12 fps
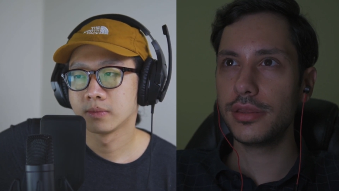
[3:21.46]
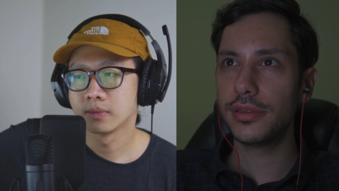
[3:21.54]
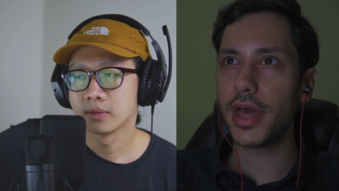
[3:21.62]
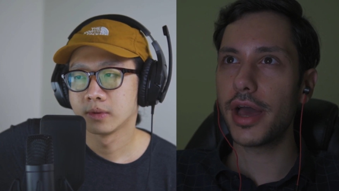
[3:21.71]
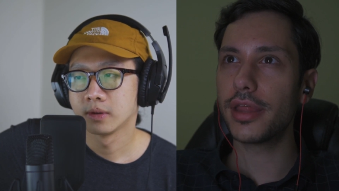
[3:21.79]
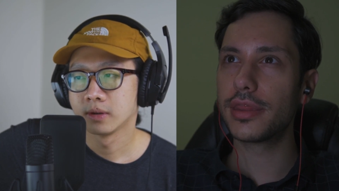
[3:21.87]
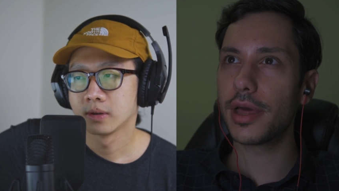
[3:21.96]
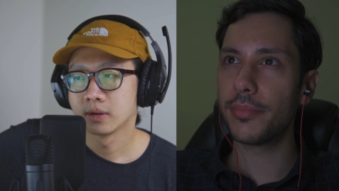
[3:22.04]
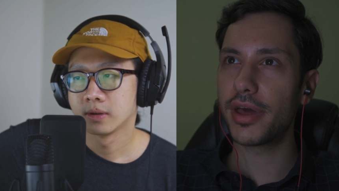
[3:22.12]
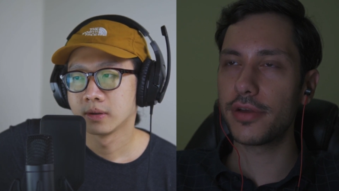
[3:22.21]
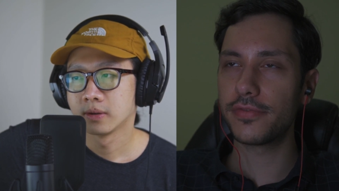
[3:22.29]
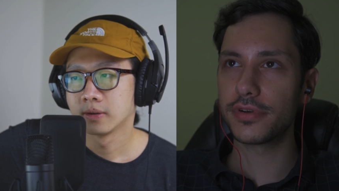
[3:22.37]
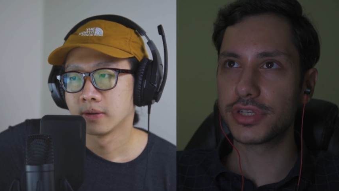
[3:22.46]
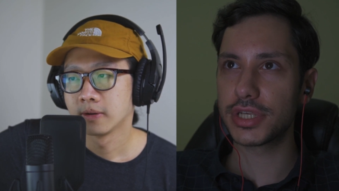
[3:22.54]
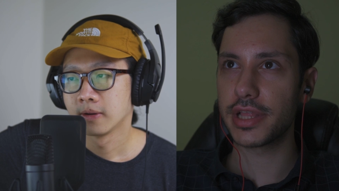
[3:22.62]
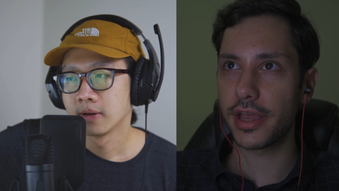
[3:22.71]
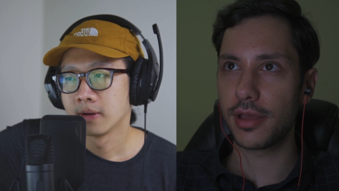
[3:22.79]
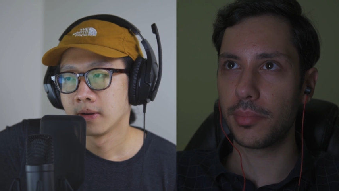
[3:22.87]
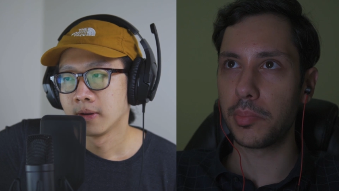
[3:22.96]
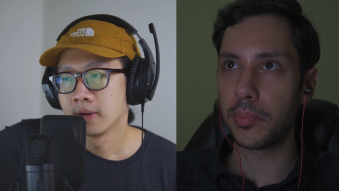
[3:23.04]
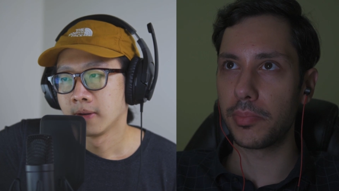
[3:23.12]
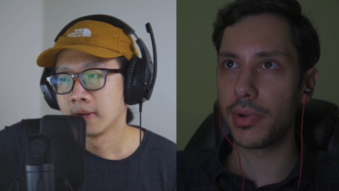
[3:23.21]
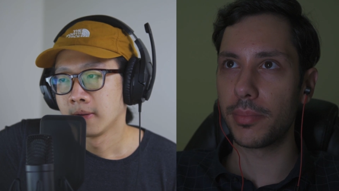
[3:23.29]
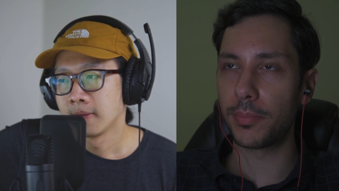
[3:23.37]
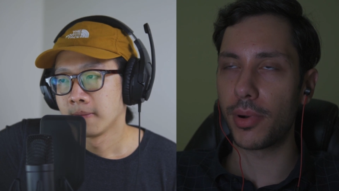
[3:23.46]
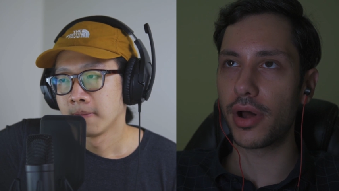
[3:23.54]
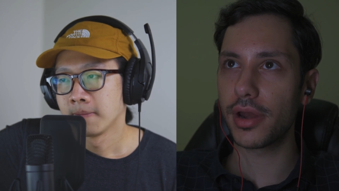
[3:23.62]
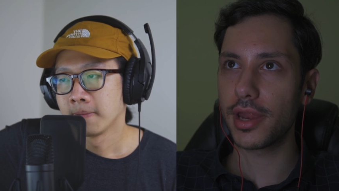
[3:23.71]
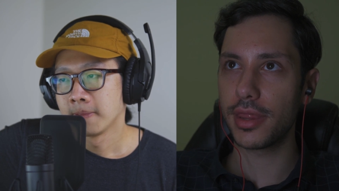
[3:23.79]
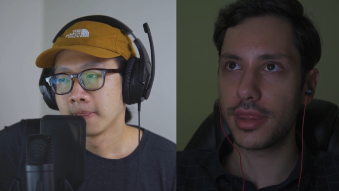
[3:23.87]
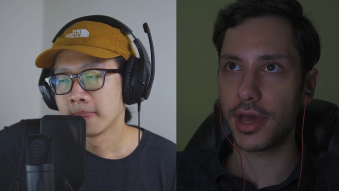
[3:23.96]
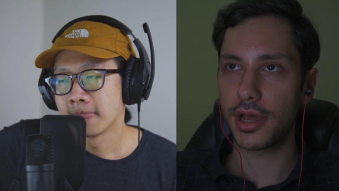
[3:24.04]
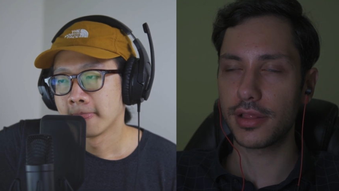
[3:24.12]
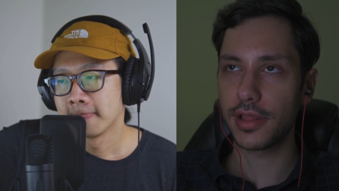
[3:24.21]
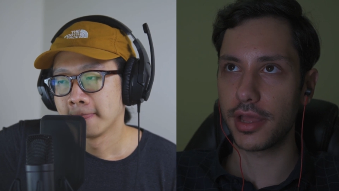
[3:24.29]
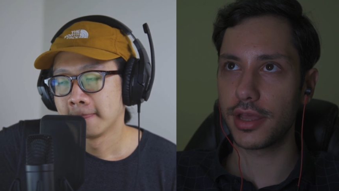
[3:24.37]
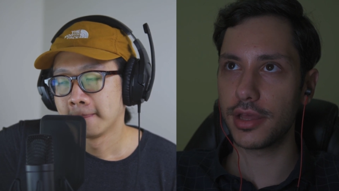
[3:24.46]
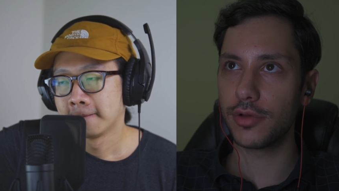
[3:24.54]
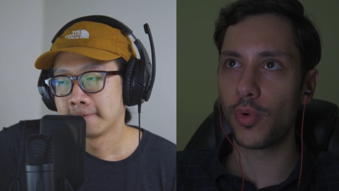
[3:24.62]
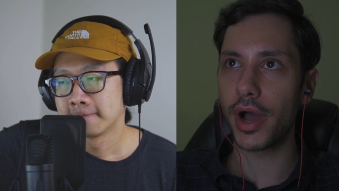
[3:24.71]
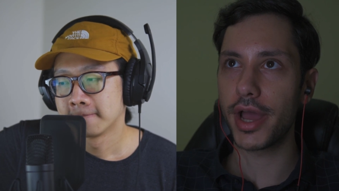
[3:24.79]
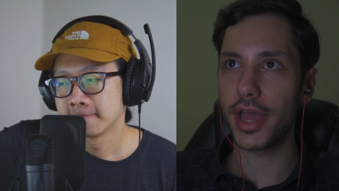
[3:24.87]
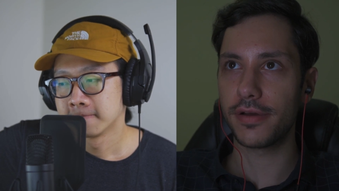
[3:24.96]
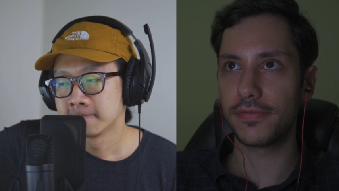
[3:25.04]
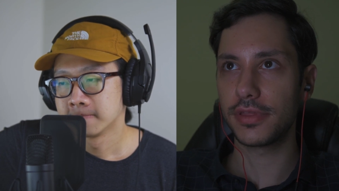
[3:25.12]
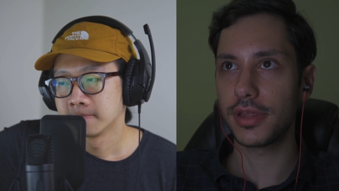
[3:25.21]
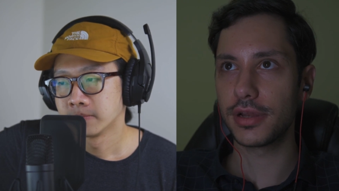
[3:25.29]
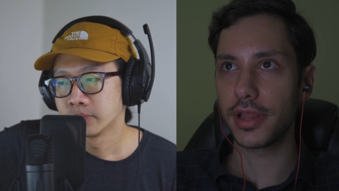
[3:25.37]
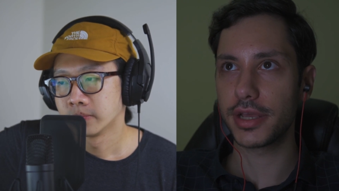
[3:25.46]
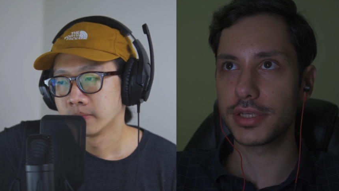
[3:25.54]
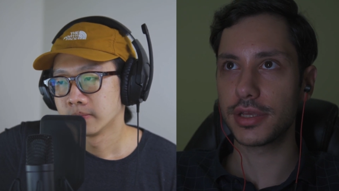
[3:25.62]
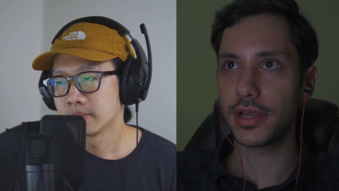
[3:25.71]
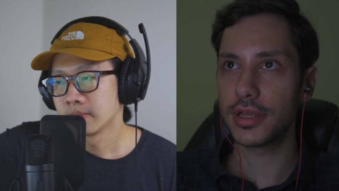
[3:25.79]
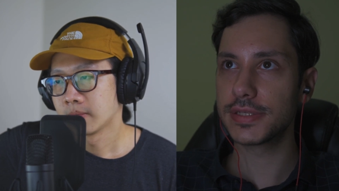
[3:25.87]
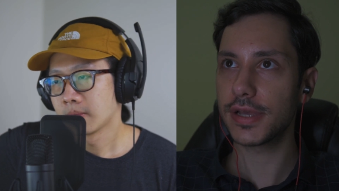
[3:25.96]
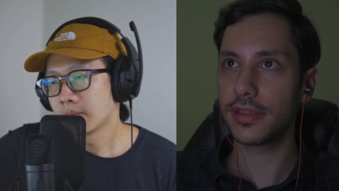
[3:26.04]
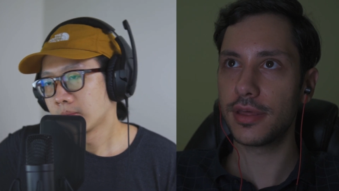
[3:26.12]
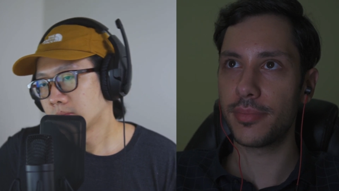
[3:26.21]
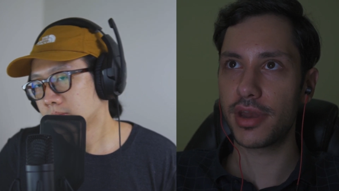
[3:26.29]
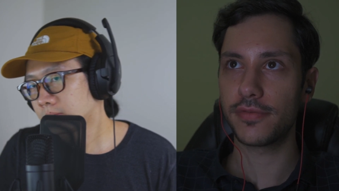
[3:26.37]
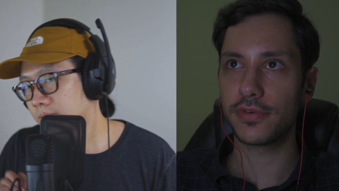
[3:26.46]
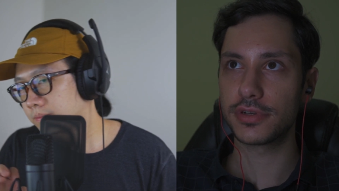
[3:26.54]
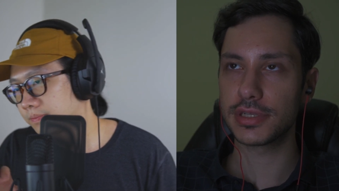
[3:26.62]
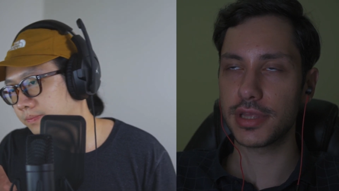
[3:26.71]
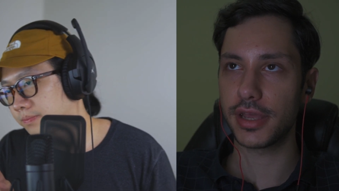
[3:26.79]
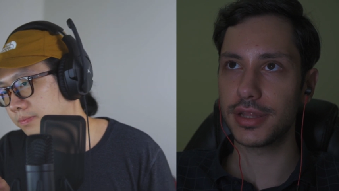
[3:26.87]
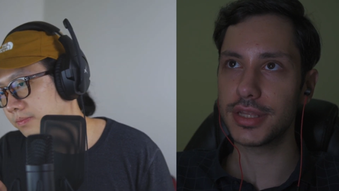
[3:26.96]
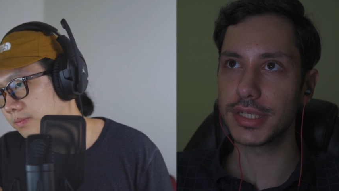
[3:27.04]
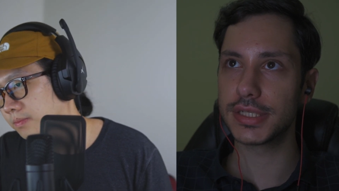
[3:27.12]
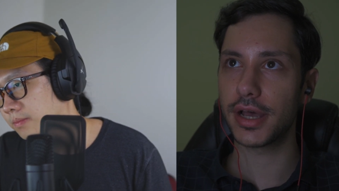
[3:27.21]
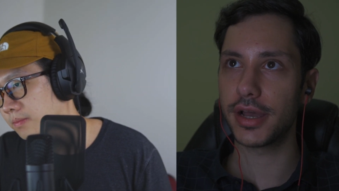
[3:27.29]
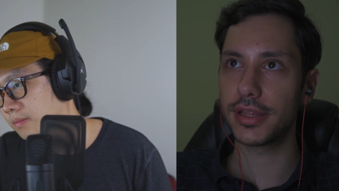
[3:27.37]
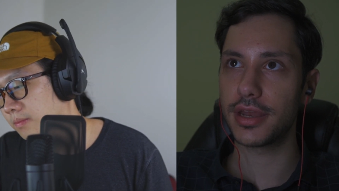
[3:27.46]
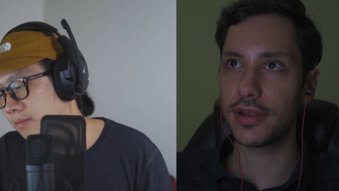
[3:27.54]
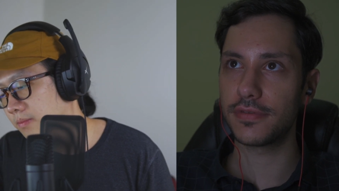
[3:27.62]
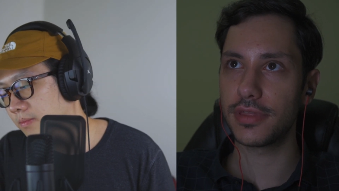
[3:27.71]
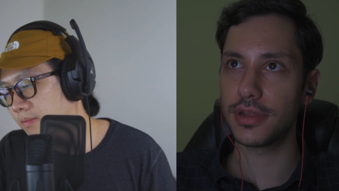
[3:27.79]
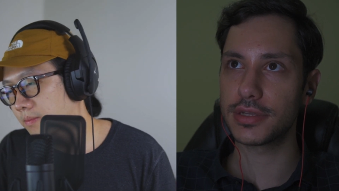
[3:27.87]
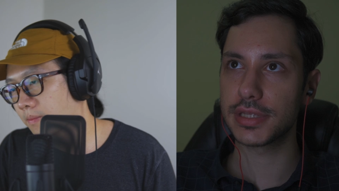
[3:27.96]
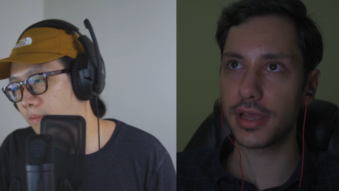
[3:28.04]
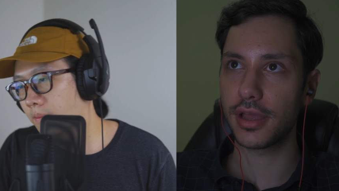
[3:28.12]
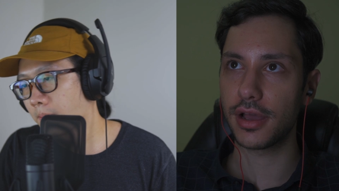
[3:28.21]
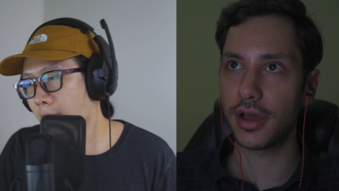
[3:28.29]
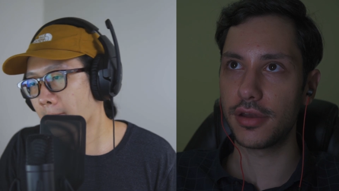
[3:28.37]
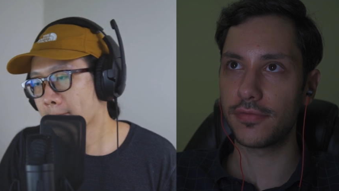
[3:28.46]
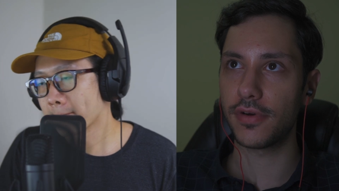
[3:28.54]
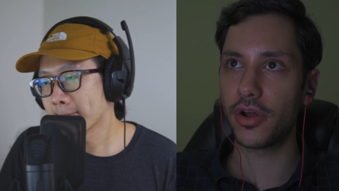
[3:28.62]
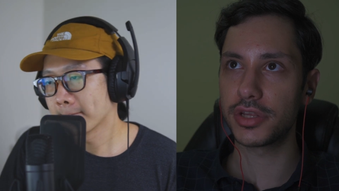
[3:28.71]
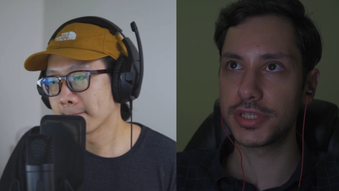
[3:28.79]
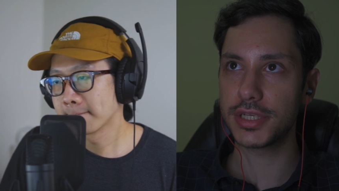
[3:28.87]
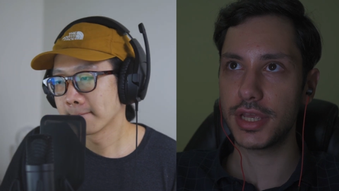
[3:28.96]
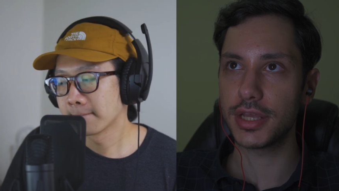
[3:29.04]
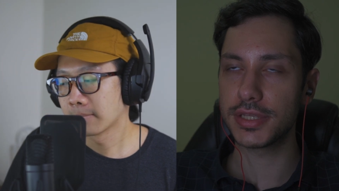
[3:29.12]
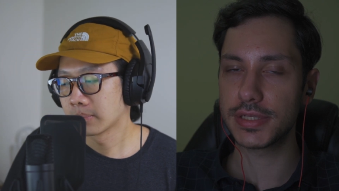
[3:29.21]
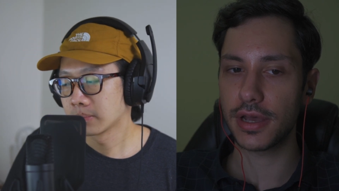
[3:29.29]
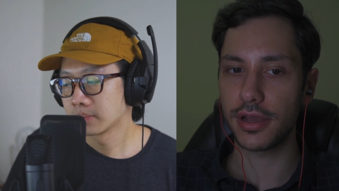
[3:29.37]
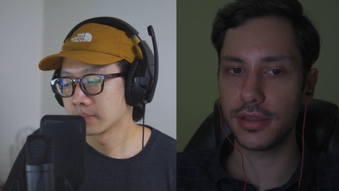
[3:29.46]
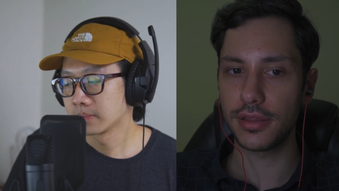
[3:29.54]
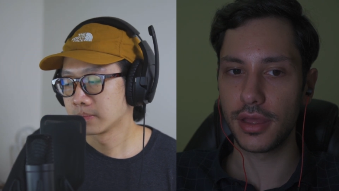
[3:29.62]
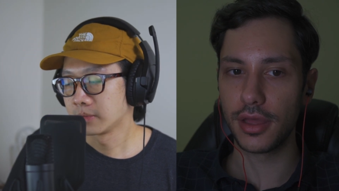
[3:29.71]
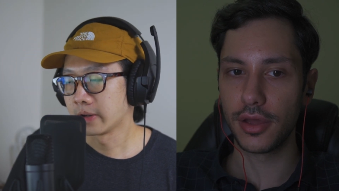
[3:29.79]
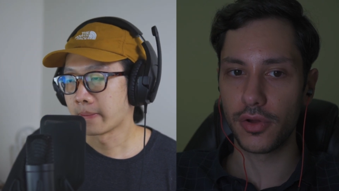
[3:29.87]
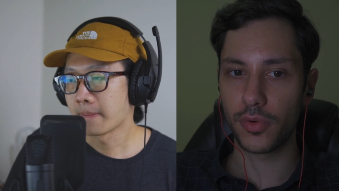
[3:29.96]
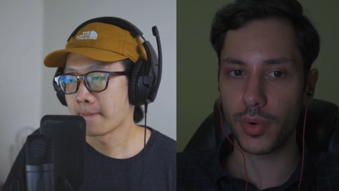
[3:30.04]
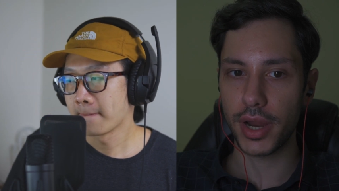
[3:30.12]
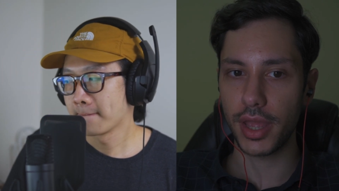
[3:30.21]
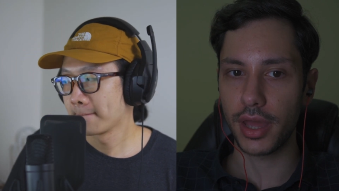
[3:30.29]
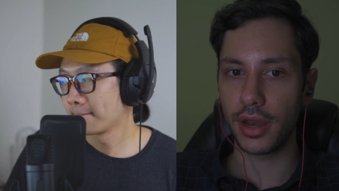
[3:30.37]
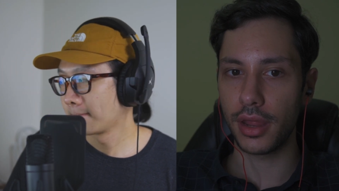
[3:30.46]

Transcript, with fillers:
Speaker 1: that the metaverse is like partly that like why everything like inside the metaverse is like design and everything is like kind of artsy inside yeah right and,